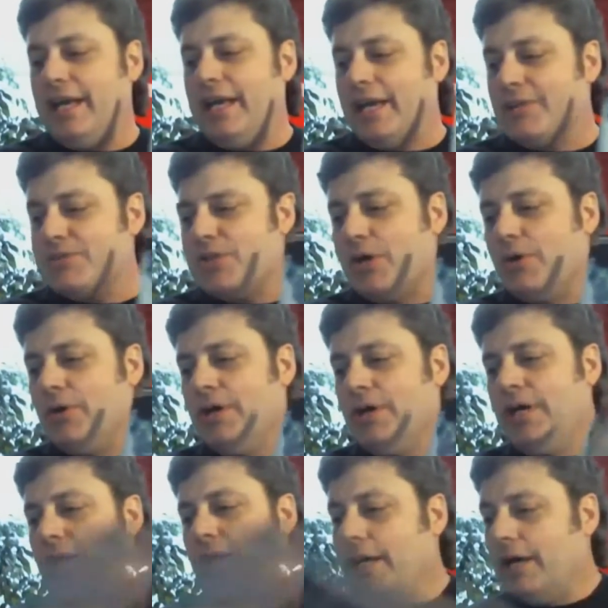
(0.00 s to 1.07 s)
And
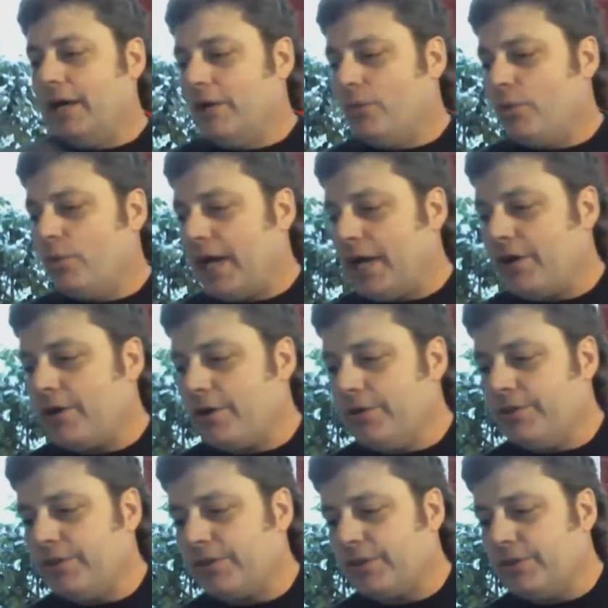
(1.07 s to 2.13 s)
so uh, when I
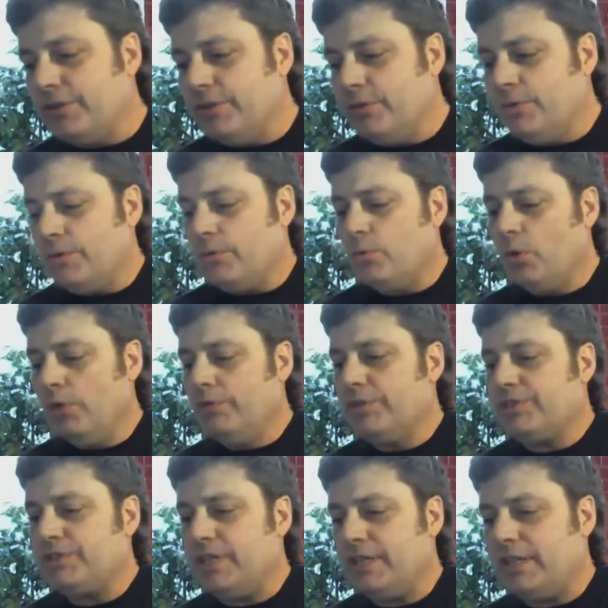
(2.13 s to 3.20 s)
heard that the new
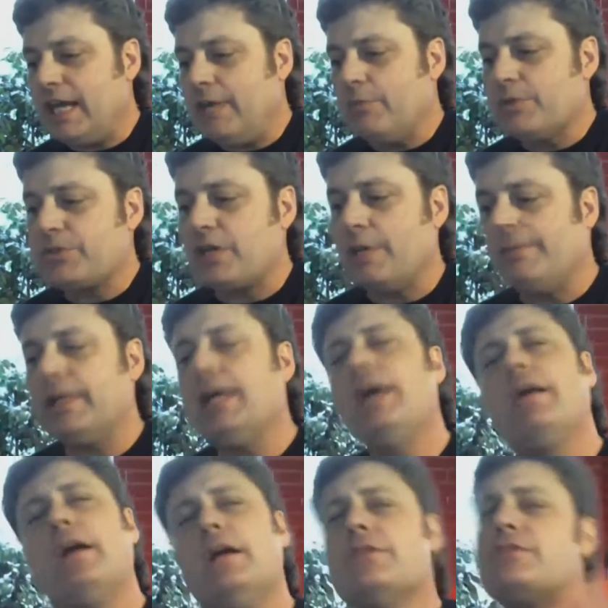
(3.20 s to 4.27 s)
Wolfenstein game was coming
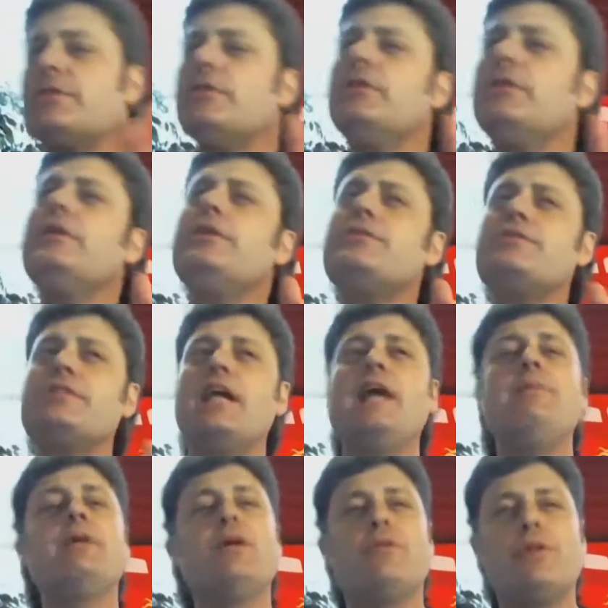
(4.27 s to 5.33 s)
out, I said, it's
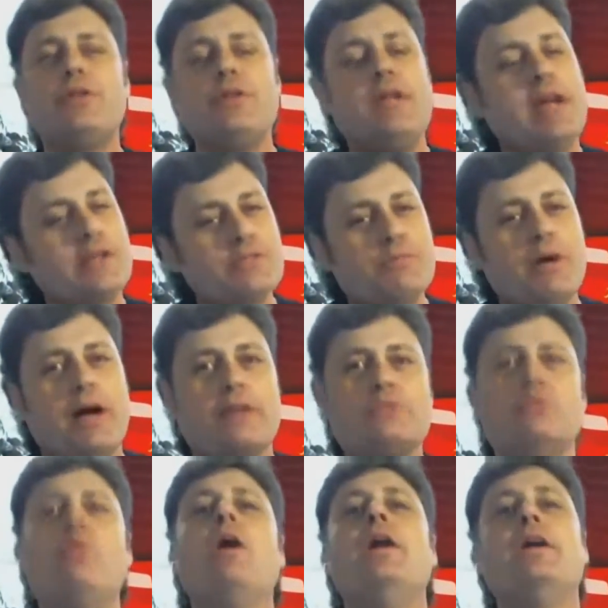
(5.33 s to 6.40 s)
time to get rid of the
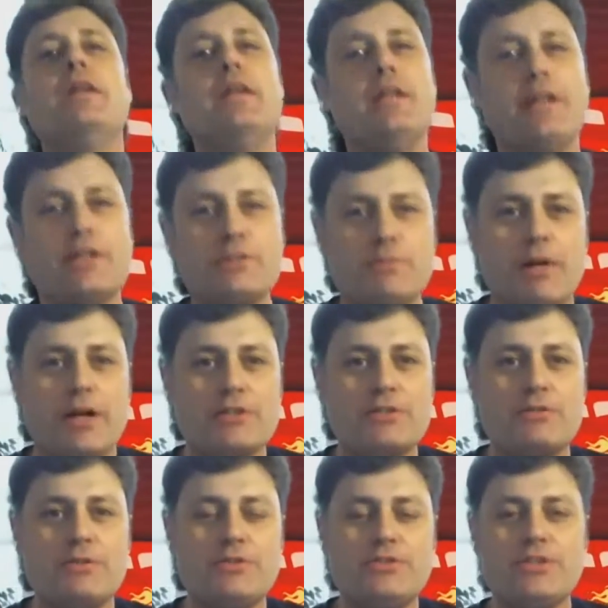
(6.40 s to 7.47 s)
Xbox One and get an
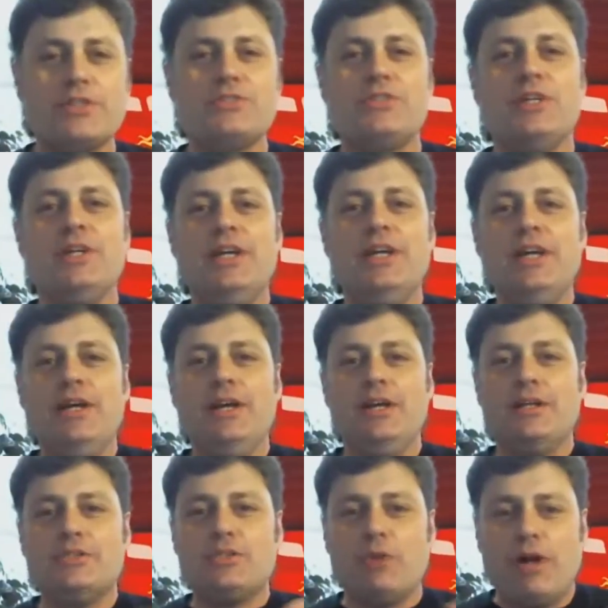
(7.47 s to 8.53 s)
Xbox 360.
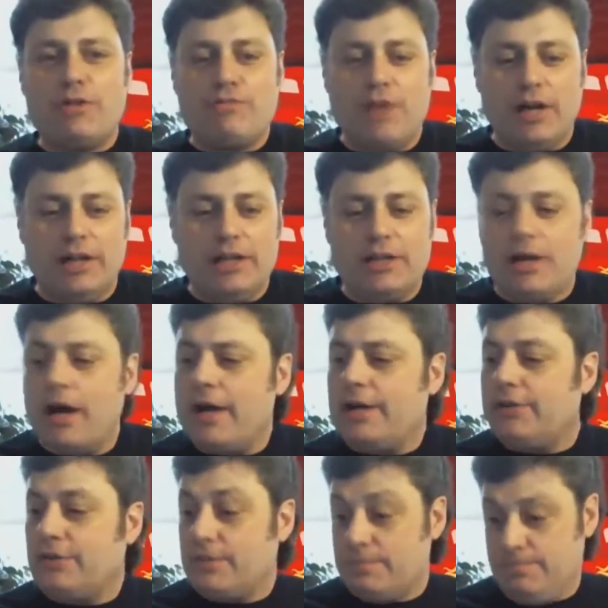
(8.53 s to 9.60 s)
So I finally
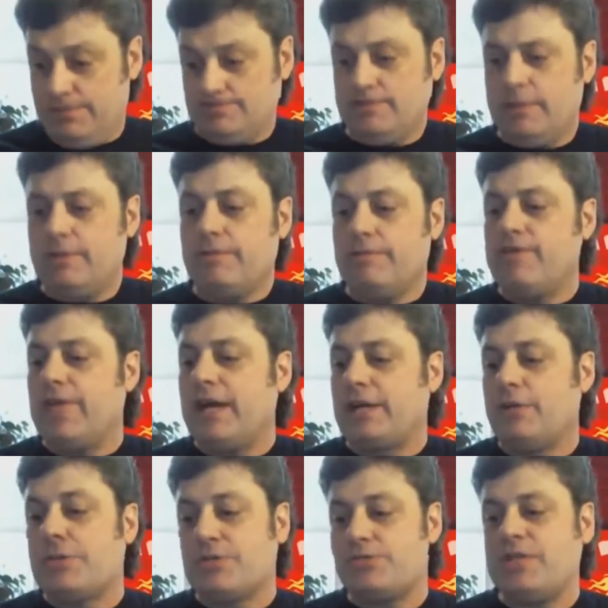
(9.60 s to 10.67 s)
got it. The, in
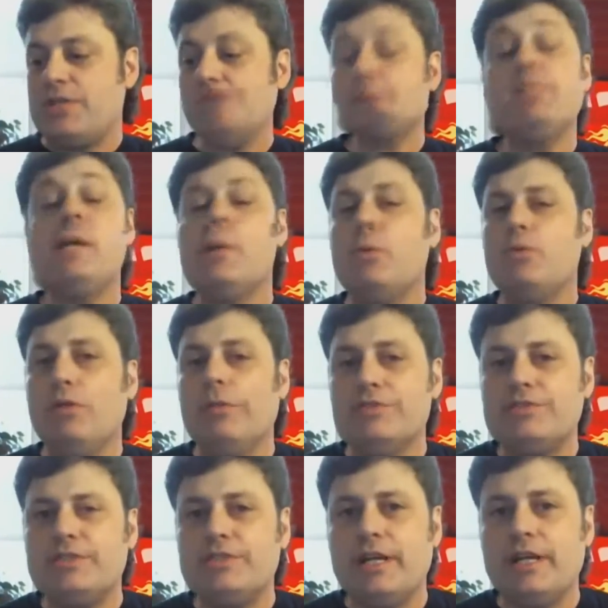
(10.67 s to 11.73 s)
fact, it was the same day the
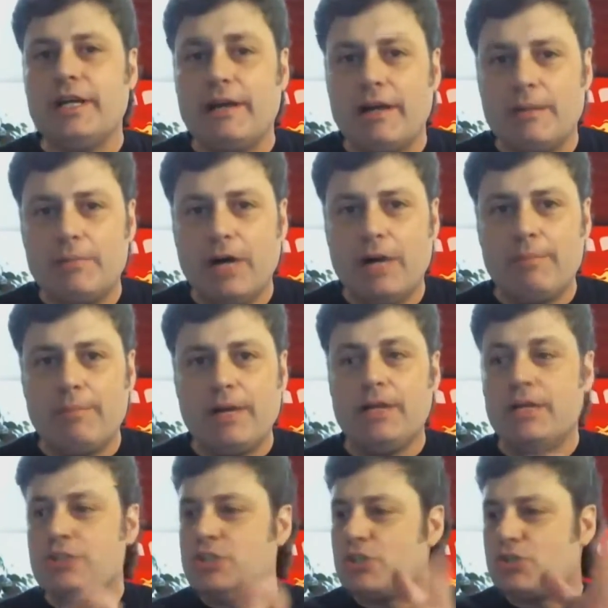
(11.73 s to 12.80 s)
Wolfenstein got out. I bought
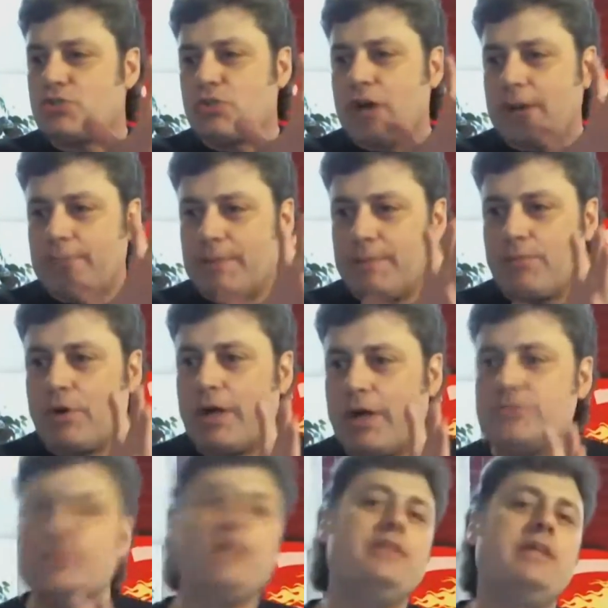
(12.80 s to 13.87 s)
my, they just dropped the
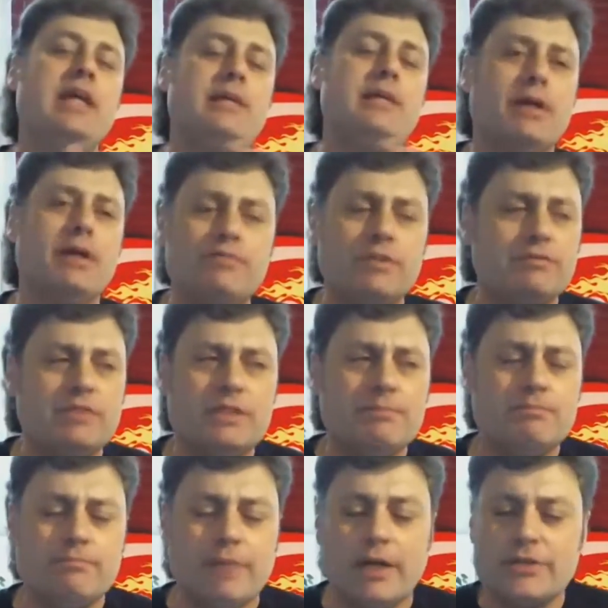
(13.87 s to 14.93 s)
price that day by
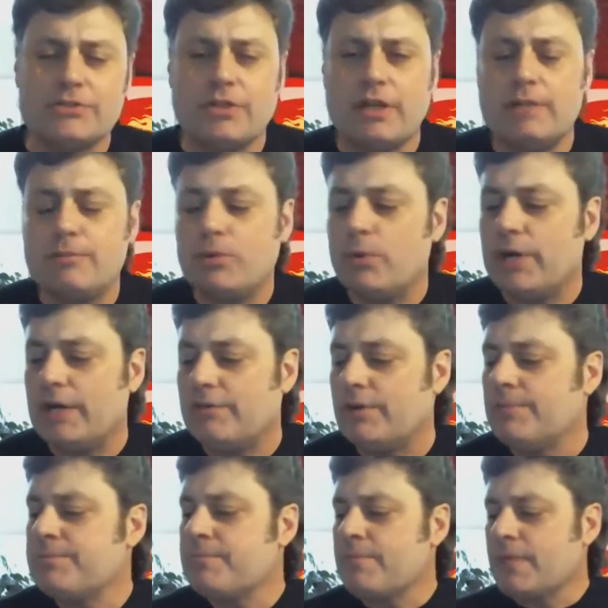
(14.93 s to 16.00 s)
50 bucks on them or
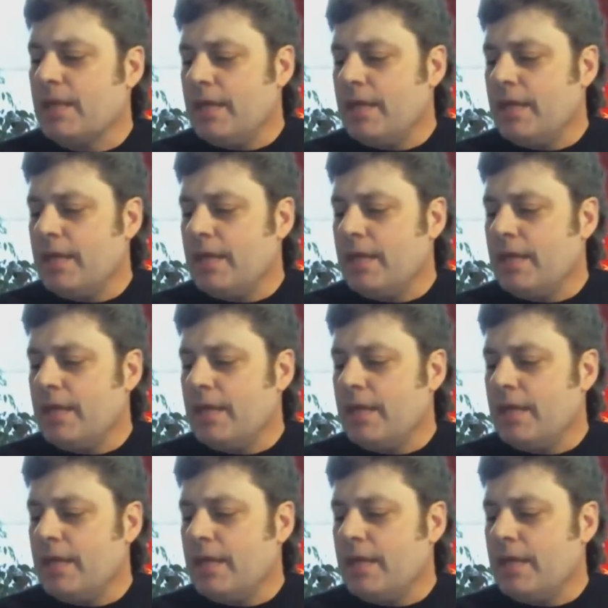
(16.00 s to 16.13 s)
whatever.